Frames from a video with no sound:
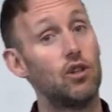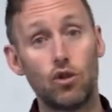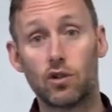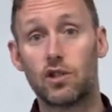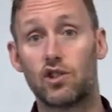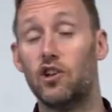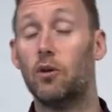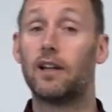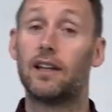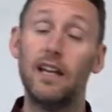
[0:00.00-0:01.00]
you just
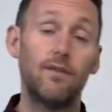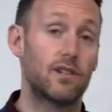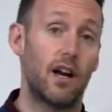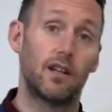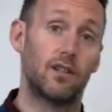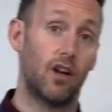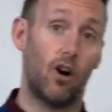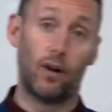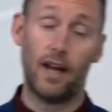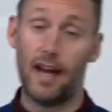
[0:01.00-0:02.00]
assume that the Leaving Cert is
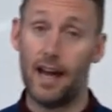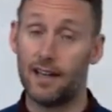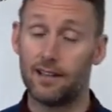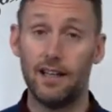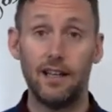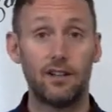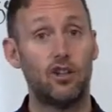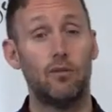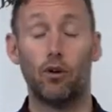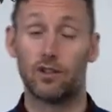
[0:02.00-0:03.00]
going ahead in
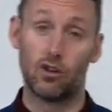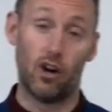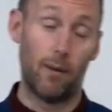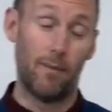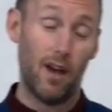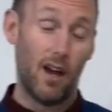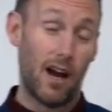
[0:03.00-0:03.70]
2 months' time,